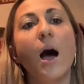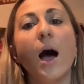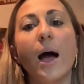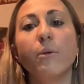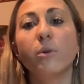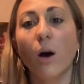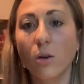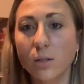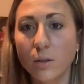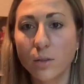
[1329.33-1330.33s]
I would
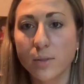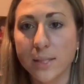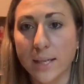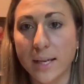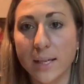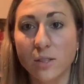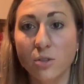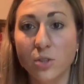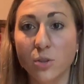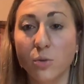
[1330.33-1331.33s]
also use Sundays to
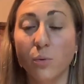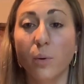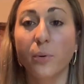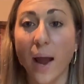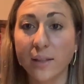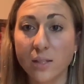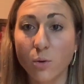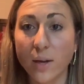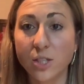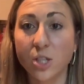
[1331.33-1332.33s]
do practice
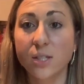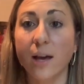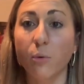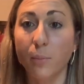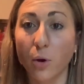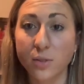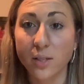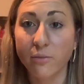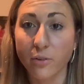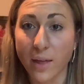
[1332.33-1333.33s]
questions that were
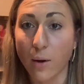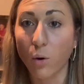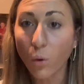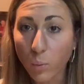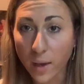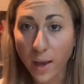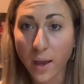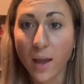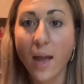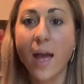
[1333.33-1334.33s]
posted for that whole week,
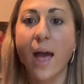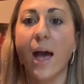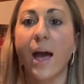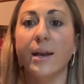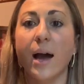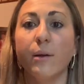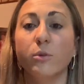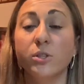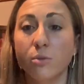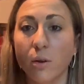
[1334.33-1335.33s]
and I
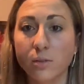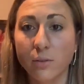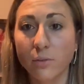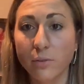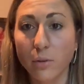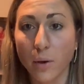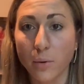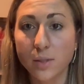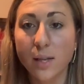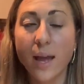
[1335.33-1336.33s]
would do those and review
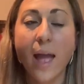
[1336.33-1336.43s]
those.